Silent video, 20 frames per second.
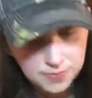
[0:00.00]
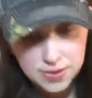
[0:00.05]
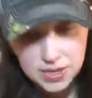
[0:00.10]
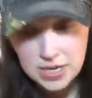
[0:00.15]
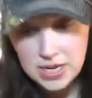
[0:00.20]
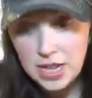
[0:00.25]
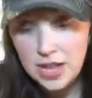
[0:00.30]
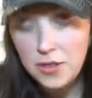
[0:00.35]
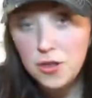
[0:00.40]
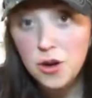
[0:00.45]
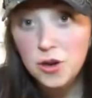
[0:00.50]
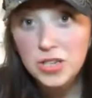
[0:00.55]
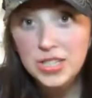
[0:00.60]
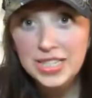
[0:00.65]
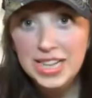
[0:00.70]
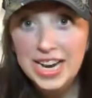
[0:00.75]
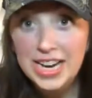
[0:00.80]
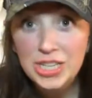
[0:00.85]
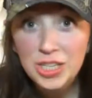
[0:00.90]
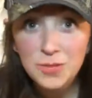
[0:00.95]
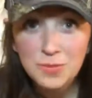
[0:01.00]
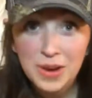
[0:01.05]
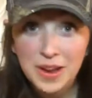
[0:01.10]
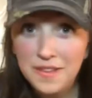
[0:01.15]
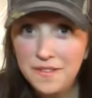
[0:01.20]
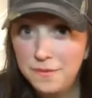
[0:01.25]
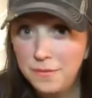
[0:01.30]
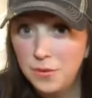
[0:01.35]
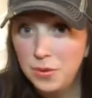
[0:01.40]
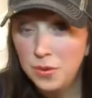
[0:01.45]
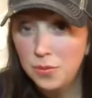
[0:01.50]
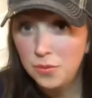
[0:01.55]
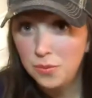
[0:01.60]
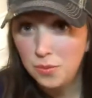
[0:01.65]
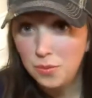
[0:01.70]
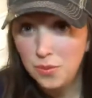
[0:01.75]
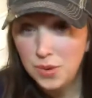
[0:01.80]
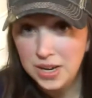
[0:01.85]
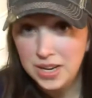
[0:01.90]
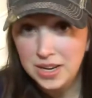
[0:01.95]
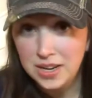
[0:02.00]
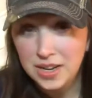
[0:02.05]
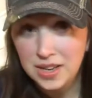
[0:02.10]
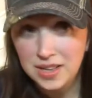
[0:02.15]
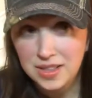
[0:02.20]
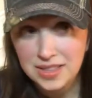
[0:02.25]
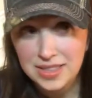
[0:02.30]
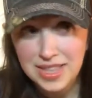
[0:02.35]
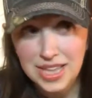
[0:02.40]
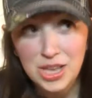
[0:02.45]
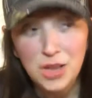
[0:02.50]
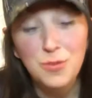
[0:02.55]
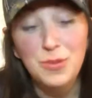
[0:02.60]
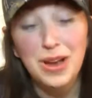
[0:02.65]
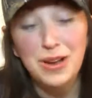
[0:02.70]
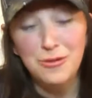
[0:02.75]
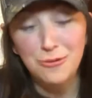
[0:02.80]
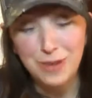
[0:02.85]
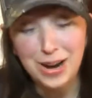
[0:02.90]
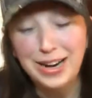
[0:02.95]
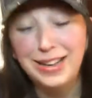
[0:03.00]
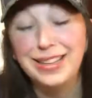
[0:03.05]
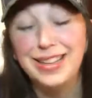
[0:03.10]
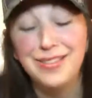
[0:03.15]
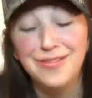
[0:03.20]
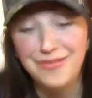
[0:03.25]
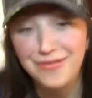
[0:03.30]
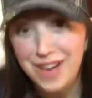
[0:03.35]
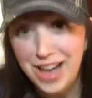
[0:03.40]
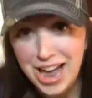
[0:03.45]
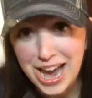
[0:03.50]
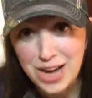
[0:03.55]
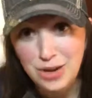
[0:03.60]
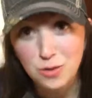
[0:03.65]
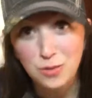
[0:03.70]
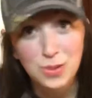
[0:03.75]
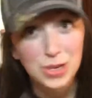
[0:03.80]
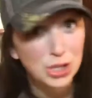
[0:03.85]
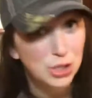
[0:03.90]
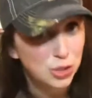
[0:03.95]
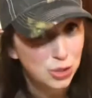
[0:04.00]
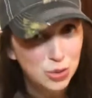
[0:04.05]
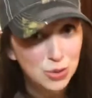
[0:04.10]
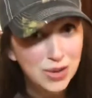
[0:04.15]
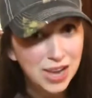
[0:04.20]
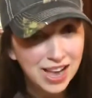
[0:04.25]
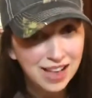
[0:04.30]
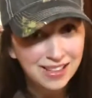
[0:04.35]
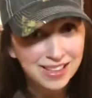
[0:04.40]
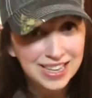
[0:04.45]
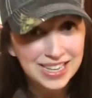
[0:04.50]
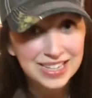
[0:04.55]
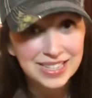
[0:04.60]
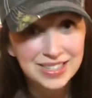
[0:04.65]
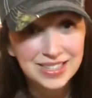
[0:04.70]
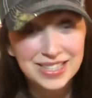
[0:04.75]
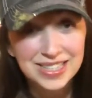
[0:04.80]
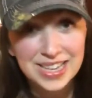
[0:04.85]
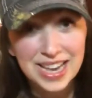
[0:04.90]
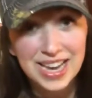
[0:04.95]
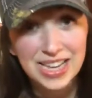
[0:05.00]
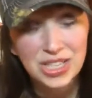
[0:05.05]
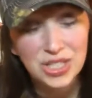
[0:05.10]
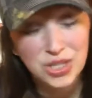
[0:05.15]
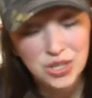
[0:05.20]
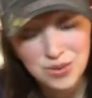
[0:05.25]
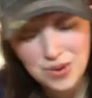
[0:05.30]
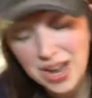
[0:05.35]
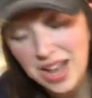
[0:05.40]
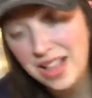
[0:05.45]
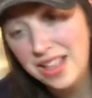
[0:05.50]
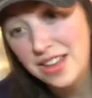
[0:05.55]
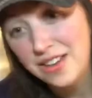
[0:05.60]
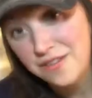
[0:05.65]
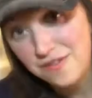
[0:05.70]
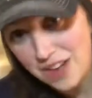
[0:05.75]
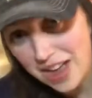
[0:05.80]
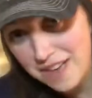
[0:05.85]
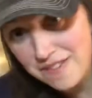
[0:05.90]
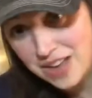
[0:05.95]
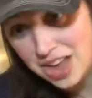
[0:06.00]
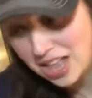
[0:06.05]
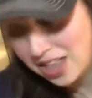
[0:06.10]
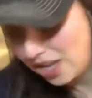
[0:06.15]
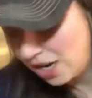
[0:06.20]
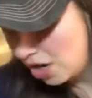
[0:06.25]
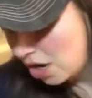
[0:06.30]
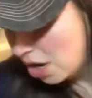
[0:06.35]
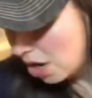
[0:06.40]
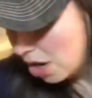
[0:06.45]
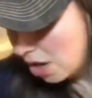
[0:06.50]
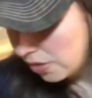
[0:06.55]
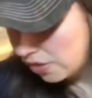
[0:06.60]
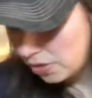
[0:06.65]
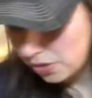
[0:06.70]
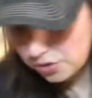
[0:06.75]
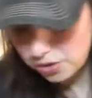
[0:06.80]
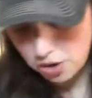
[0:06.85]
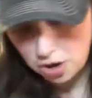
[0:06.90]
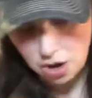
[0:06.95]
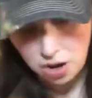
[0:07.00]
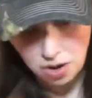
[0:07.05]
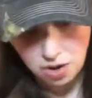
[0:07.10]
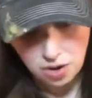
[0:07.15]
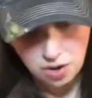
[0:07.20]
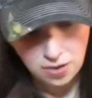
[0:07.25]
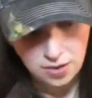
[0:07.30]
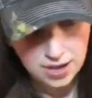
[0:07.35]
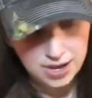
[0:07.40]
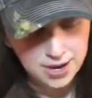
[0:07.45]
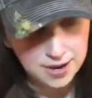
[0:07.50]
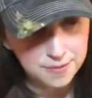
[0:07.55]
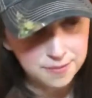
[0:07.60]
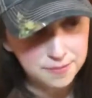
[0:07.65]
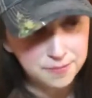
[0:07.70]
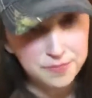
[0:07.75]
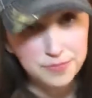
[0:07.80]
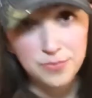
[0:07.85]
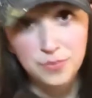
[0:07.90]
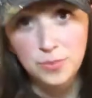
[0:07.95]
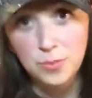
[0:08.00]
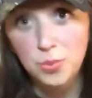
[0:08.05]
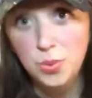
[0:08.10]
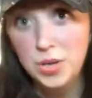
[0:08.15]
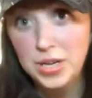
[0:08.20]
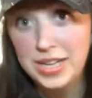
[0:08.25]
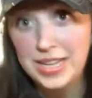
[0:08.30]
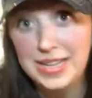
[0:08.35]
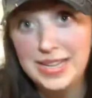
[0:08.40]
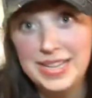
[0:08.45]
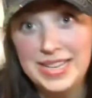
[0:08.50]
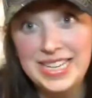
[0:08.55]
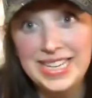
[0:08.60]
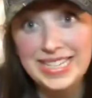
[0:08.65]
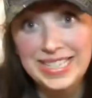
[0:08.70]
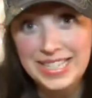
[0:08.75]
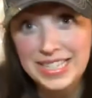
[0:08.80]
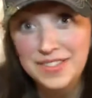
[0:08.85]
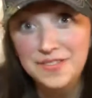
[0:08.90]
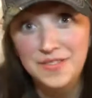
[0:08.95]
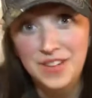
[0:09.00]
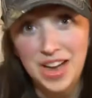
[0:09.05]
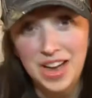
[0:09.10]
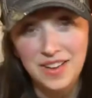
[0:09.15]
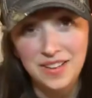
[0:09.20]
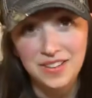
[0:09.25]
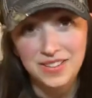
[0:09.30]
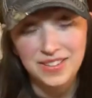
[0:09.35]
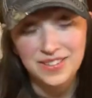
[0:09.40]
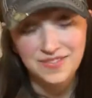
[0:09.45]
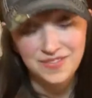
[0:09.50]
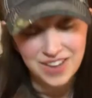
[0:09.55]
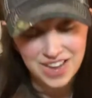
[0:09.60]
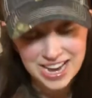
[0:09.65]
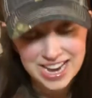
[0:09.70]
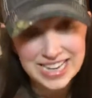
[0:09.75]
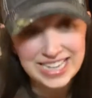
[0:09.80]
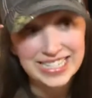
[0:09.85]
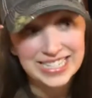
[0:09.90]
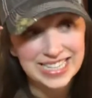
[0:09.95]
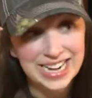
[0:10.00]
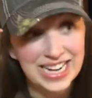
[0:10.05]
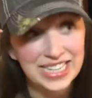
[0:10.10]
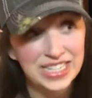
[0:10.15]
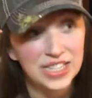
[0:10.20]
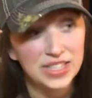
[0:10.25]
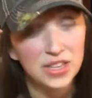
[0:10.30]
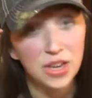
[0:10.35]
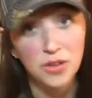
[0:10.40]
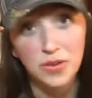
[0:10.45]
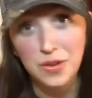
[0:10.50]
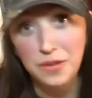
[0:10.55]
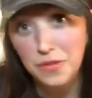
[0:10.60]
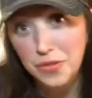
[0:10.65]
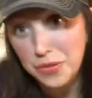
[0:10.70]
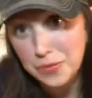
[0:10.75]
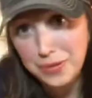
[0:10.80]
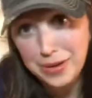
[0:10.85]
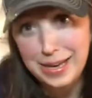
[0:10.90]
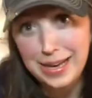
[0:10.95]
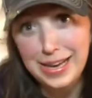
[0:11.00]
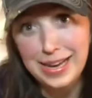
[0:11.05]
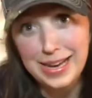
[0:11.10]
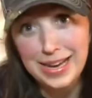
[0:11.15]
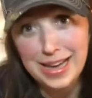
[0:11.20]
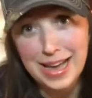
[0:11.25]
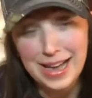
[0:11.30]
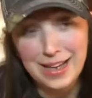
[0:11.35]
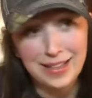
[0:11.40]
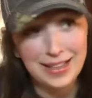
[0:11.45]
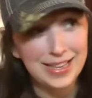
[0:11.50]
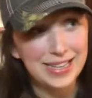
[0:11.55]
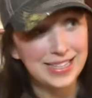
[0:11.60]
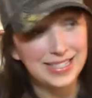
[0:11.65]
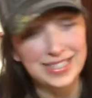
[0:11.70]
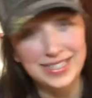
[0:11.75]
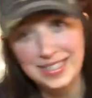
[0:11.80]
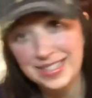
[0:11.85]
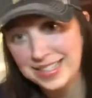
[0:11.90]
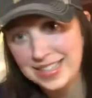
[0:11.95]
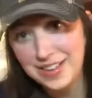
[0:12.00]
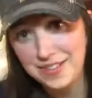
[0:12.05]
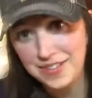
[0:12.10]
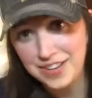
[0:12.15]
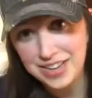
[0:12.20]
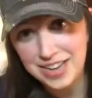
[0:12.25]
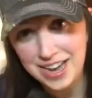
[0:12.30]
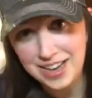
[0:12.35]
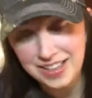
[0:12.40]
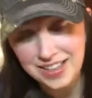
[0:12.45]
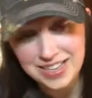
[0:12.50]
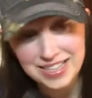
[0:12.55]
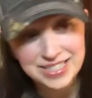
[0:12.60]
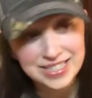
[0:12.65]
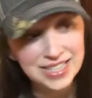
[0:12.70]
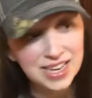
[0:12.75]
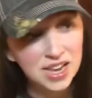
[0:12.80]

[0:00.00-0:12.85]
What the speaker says: Another size you might that you might readily find would be a 2-gallon size, 2-gallon, 5-gallon. Those are all pretty easy to find sizes. They also have 3 gallons and 7 gallons.